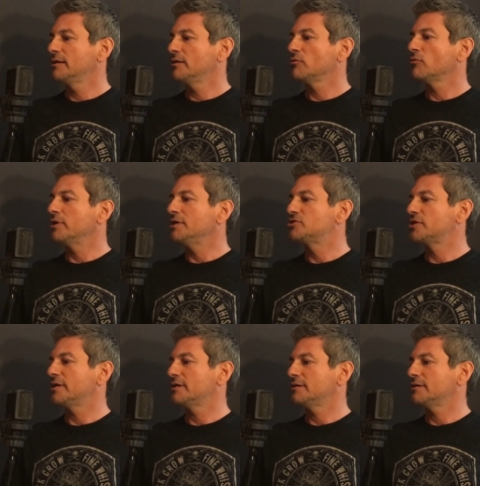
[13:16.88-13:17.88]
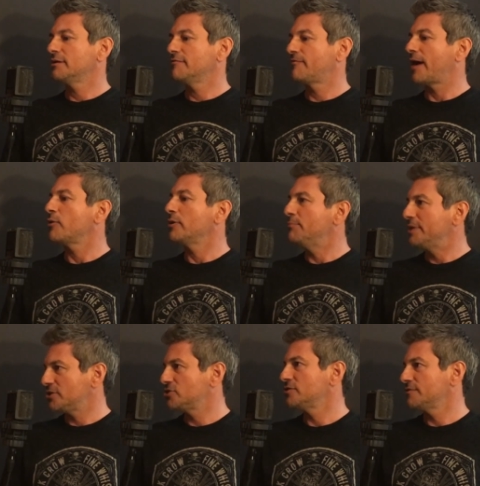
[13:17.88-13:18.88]
reach a fiery
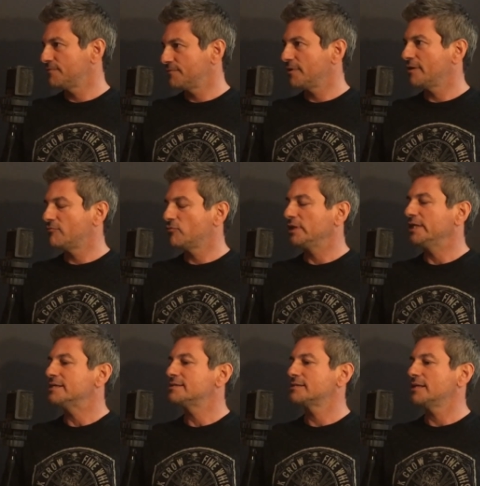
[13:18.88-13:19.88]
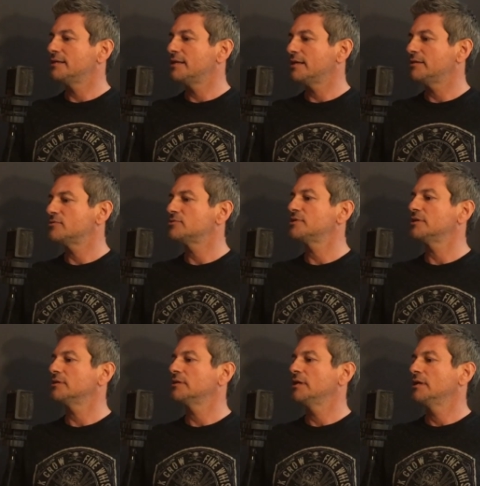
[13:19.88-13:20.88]
pitch of release, and then there's
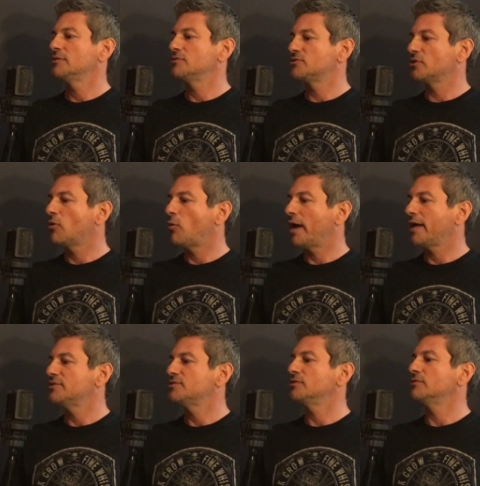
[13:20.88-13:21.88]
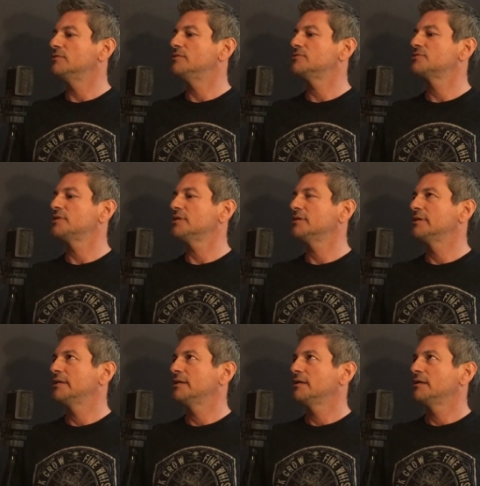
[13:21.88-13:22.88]
the quietude, there's the
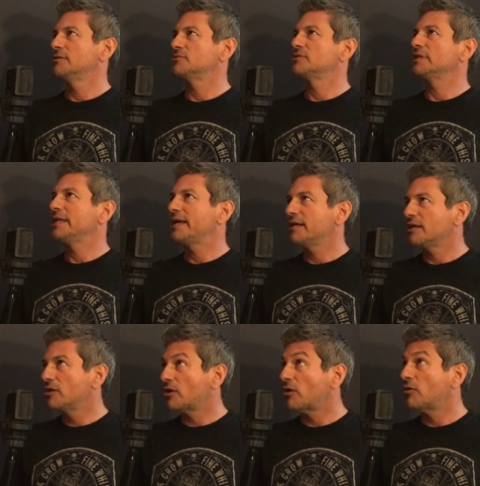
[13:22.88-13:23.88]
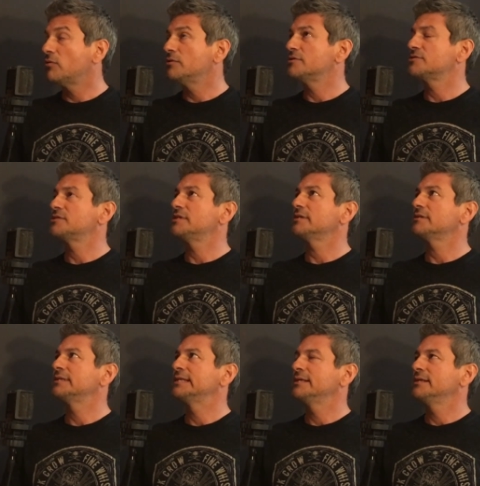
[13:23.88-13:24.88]
letting go, there's
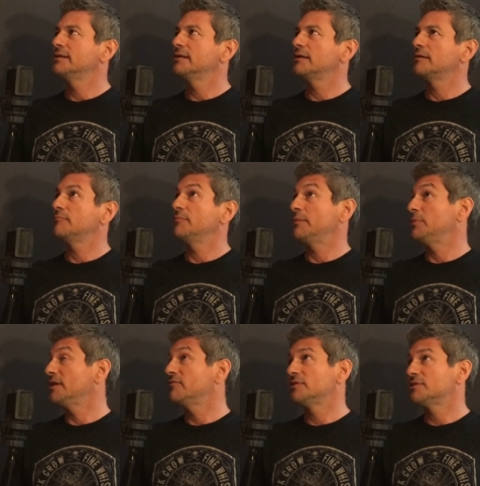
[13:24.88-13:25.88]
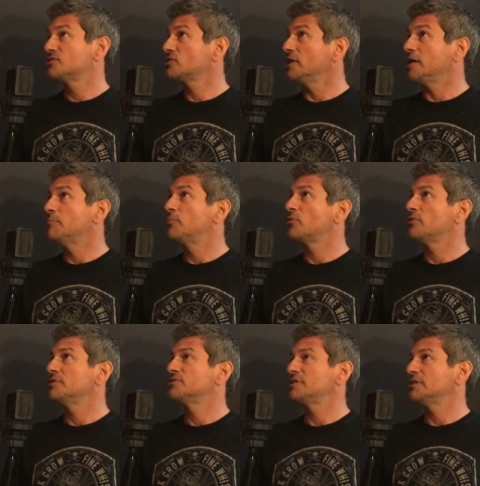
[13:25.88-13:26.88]
the maybe even the sleep or
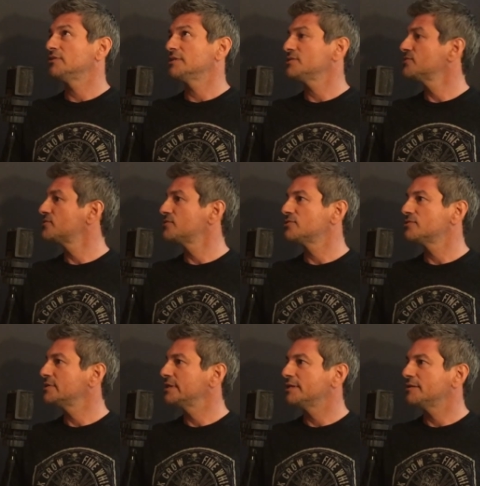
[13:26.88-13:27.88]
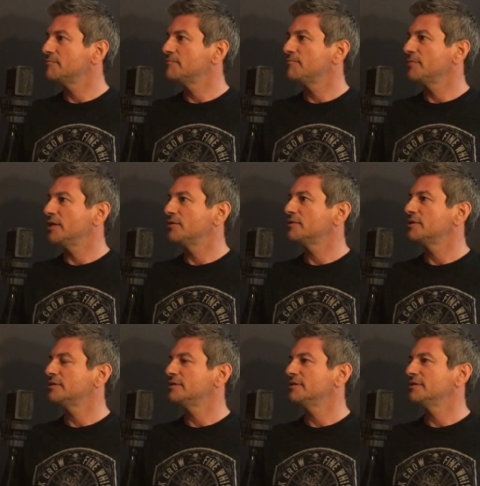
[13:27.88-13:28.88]
the stillness,
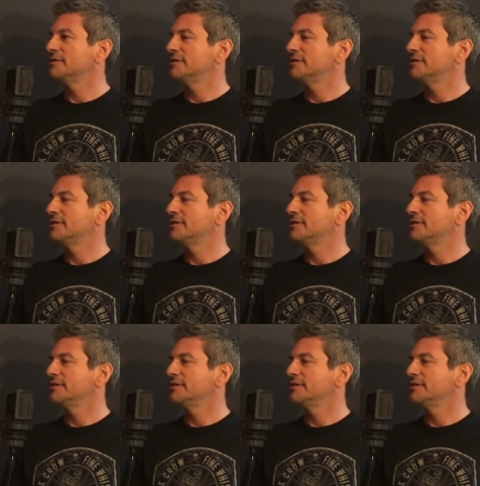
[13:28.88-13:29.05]
the